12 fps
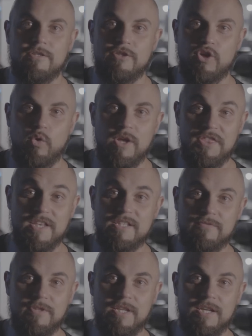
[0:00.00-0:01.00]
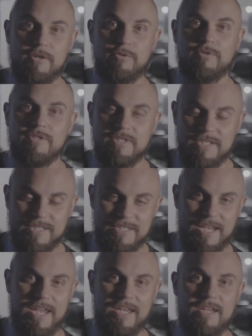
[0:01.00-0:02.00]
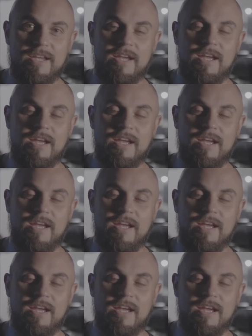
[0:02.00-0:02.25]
So in this video today,